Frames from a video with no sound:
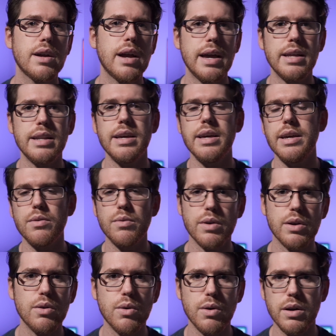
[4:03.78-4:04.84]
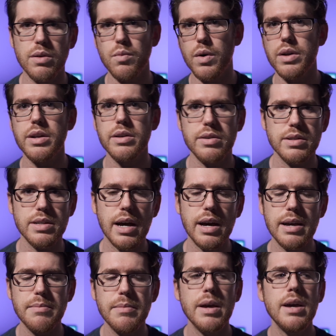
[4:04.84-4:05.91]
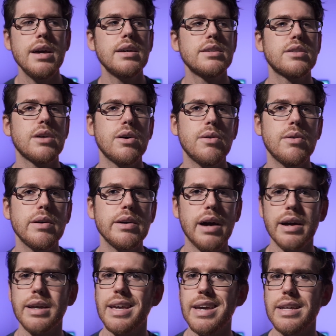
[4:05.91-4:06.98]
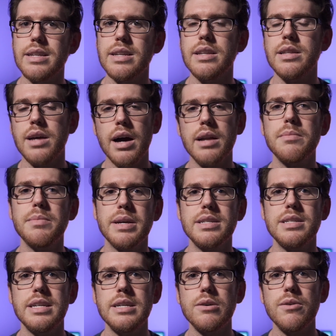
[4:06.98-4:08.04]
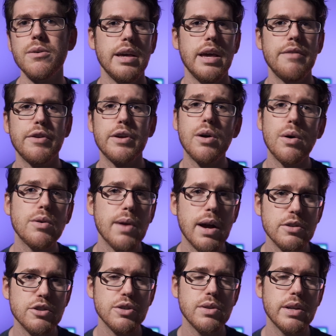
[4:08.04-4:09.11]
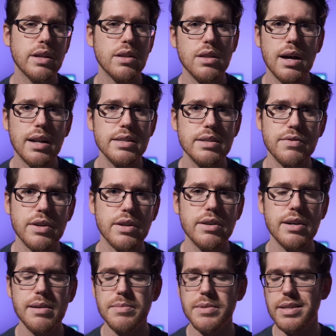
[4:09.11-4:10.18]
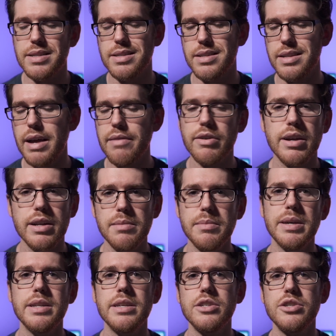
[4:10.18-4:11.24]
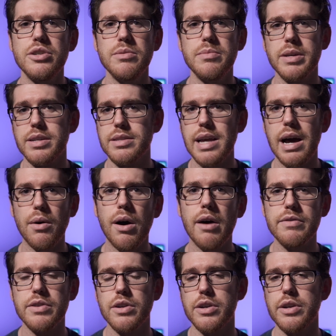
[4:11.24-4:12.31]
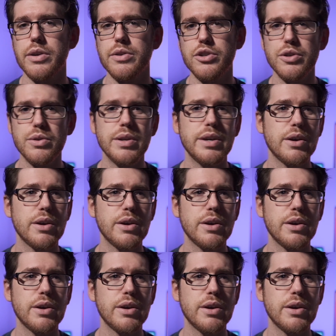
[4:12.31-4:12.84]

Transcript: and hit record one other time. So again, not a big deal. If you're going around shooting a lot of different clips, it's never going to be an issue, because how often are you shooting